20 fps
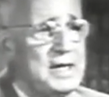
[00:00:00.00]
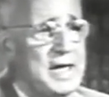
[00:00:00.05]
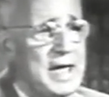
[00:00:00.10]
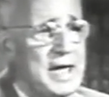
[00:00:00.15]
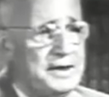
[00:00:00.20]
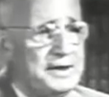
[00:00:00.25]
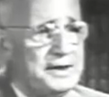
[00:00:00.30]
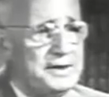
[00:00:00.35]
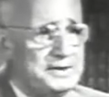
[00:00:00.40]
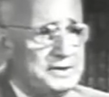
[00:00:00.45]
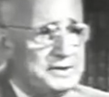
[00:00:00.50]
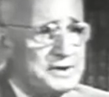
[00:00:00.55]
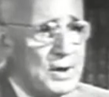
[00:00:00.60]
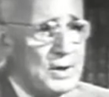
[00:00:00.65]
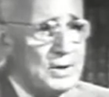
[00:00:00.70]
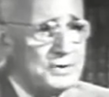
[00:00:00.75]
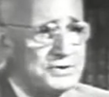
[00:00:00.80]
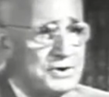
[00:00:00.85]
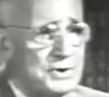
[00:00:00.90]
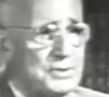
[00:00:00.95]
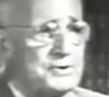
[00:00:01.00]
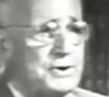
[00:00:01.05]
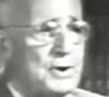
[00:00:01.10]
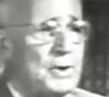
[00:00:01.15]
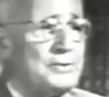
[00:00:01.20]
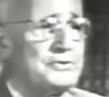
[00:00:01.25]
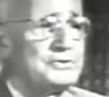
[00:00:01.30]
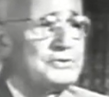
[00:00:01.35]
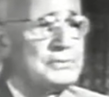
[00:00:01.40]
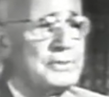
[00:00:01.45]
and it is also
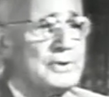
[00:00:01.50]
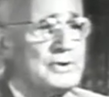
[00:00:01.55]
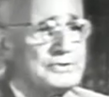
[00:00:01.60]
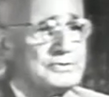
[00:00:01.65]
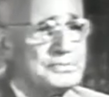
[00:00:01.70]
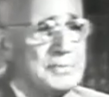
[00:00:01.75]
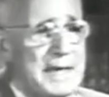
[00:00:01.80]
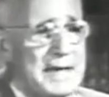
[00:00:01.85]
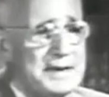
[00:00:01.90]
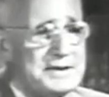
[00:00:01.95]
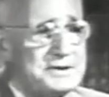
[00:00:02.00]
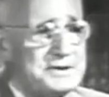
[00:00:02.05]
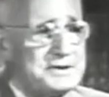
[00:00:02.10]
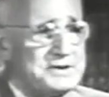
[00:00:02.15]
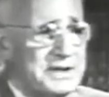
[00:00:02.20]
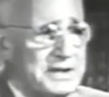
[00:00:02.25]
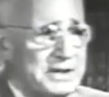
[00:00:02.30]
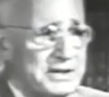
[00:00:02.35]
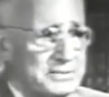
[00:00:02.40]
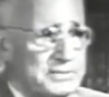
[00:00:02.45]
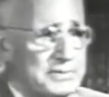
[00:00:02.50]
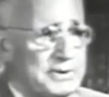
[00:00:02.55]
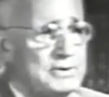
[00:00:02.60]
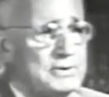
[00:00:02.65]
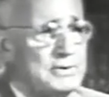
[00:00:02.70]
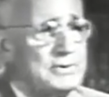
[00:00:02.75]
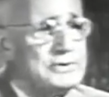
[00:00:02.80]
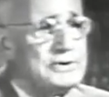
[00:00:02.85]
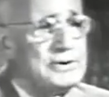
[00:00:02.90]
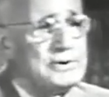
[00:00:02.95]
known to most master salesmen
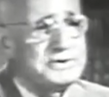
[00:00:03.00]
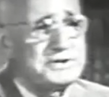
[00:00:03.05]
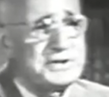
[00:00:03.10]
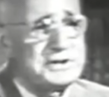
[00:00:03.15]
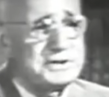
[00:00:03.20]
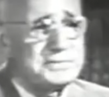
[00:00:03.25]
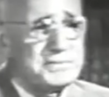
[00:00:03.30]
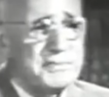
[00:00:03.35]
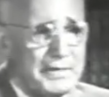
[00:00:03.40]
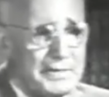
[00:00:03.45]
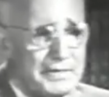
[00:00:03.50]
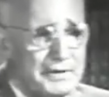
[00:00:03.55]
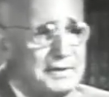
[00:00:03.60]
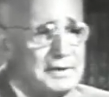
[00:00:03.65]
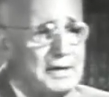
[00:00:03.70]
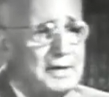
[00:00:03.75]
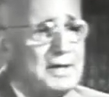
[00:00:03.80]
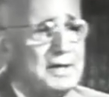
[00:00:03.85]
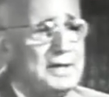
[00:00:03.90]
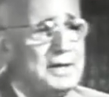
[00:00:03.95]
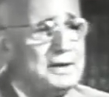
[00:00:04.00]
who use this method